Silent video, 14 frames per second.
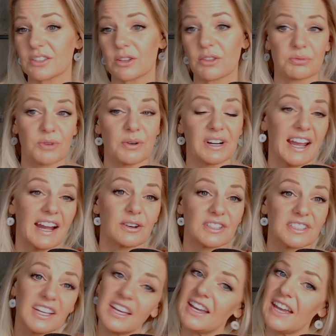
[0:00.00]
So throw it
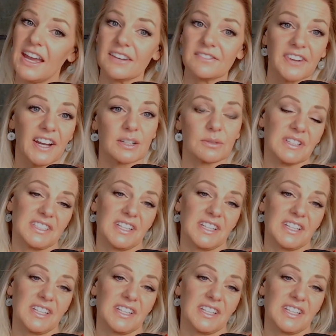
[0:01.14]
out and find what